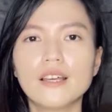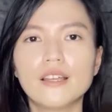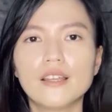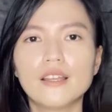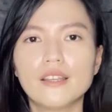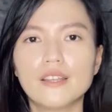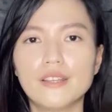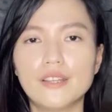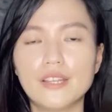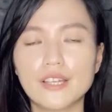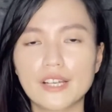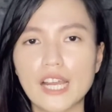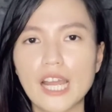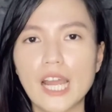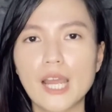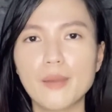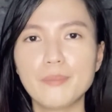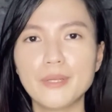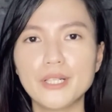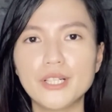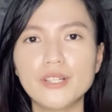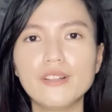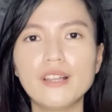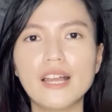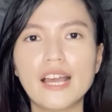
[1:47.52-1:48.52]
The
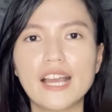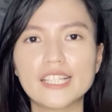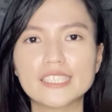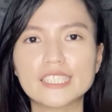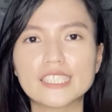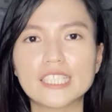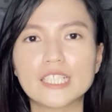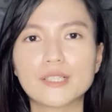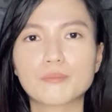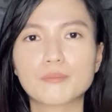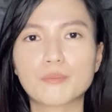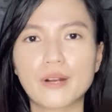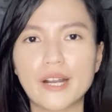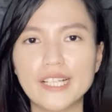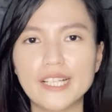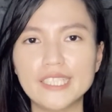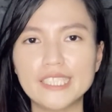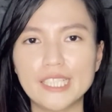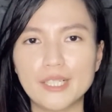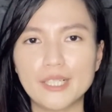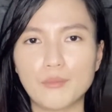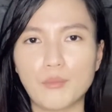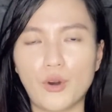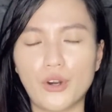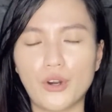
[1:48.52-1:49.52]
capital asset
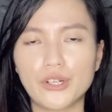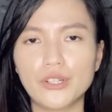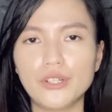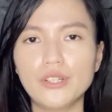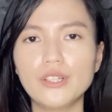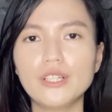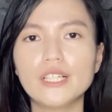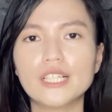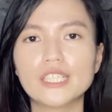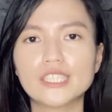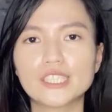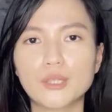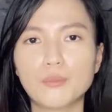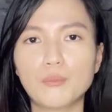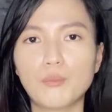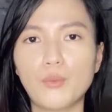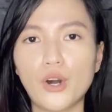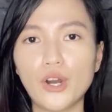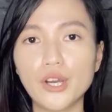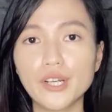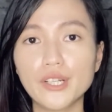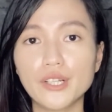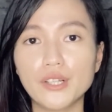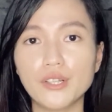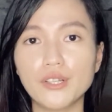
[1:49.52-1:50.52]
pricing model is a
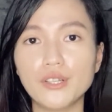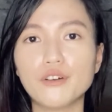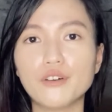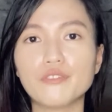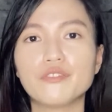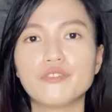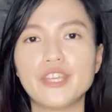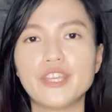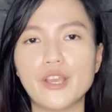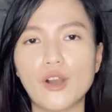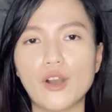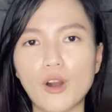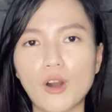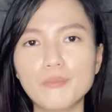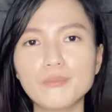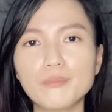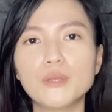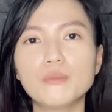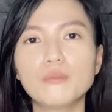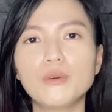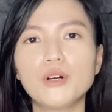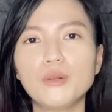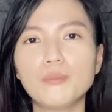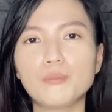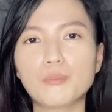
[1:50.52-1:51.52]
model of the
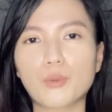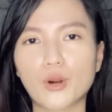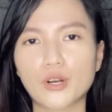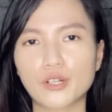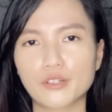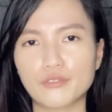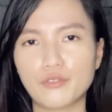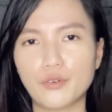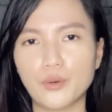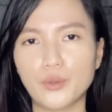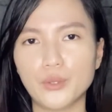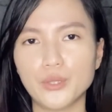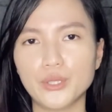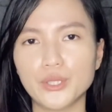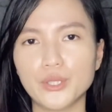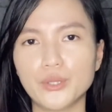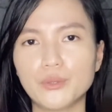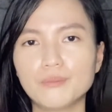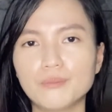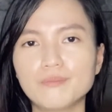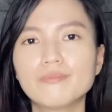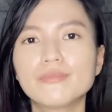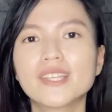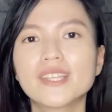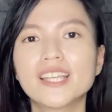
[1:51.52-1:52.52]
optimal portfolio.
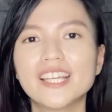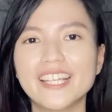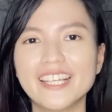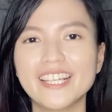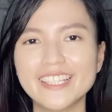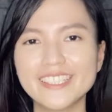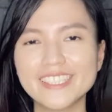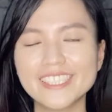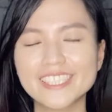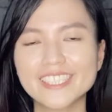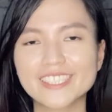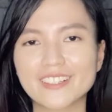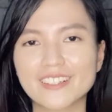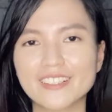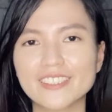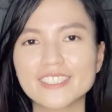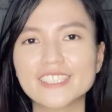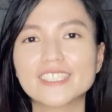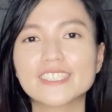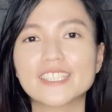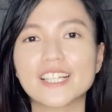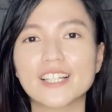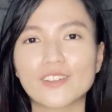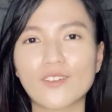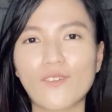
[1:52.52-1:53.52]
It
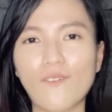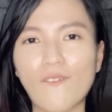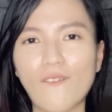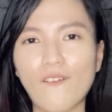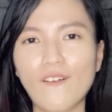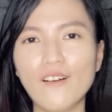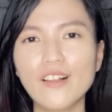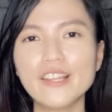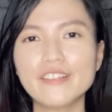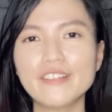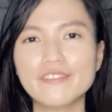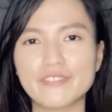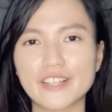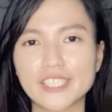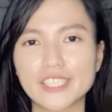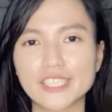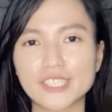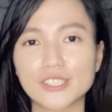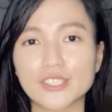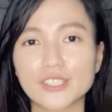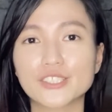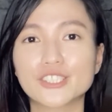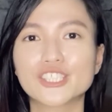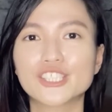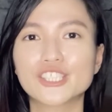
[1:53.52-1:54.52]
asserts that all
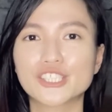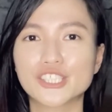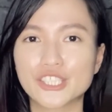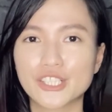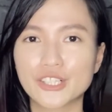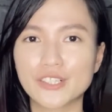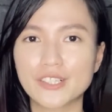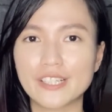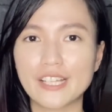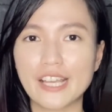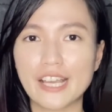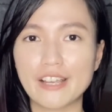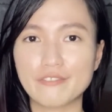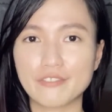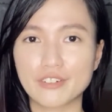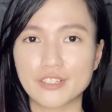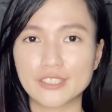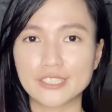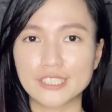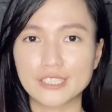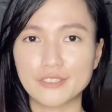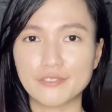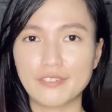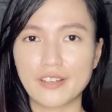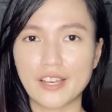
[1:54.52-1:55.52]
investors should
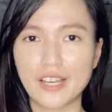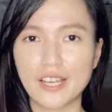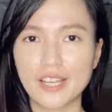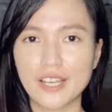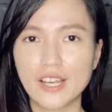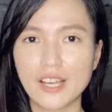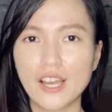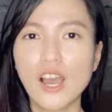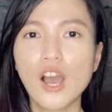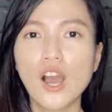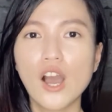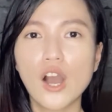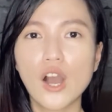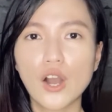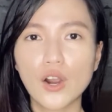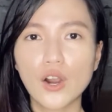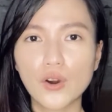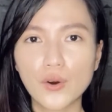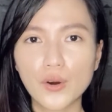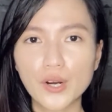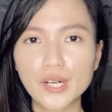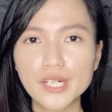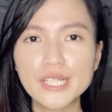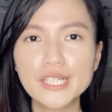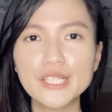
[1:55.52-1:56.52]
diversify.
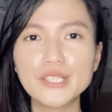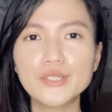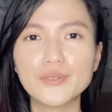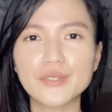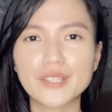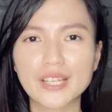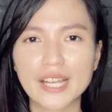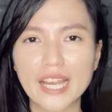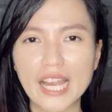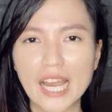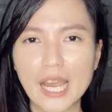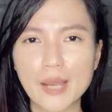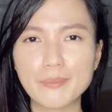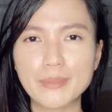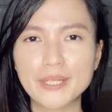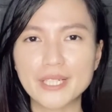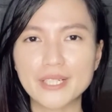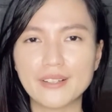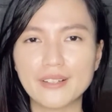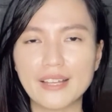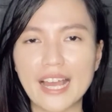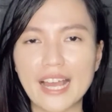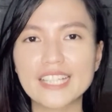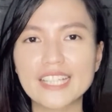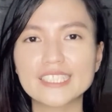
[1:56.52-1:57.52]
According to the
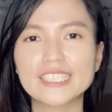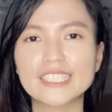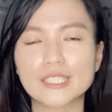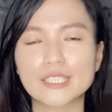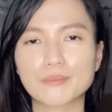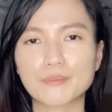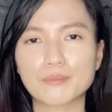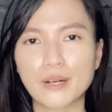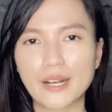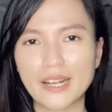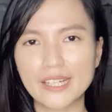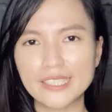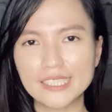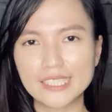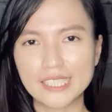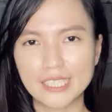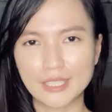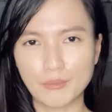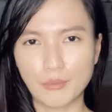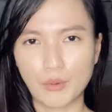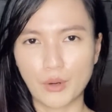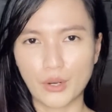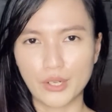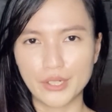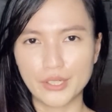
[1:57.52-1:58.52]
capital asset
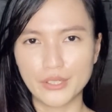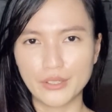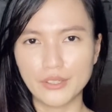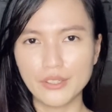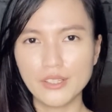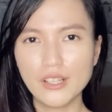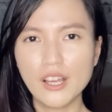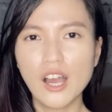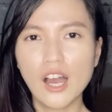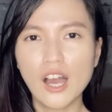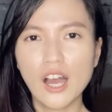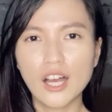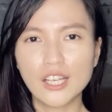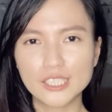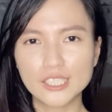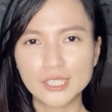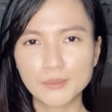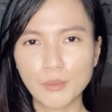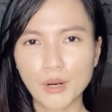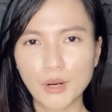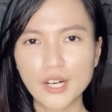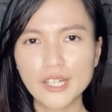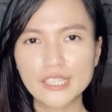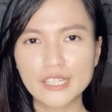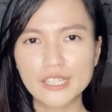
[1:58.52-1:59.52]
pricing model, a
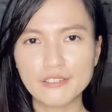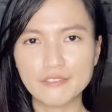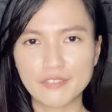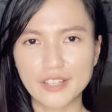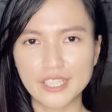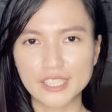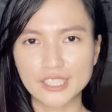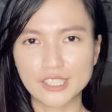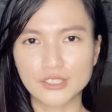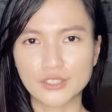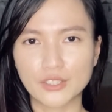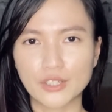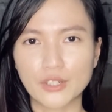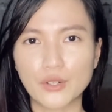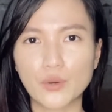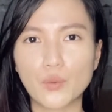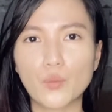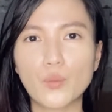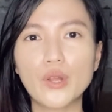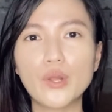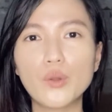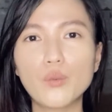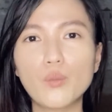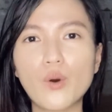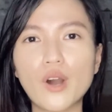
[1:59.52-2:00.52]
smart investor
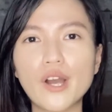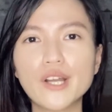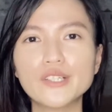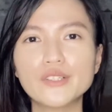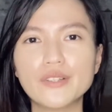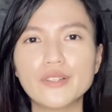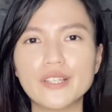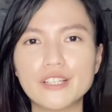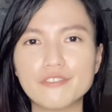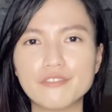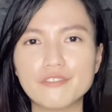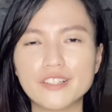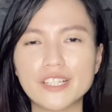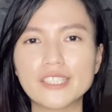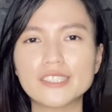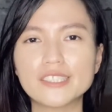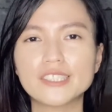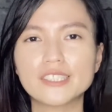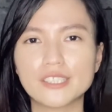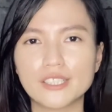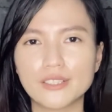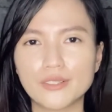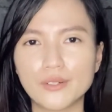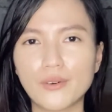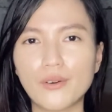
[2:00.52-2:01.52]
will want to
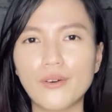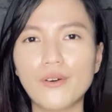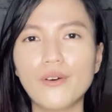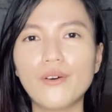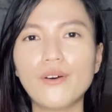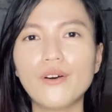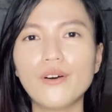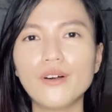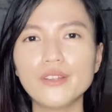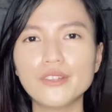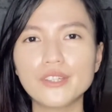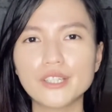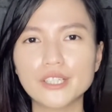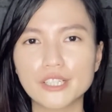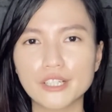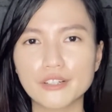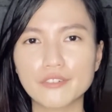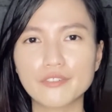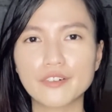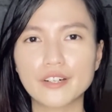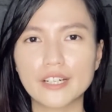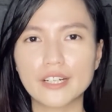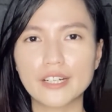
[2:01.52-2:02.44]
invest in all the different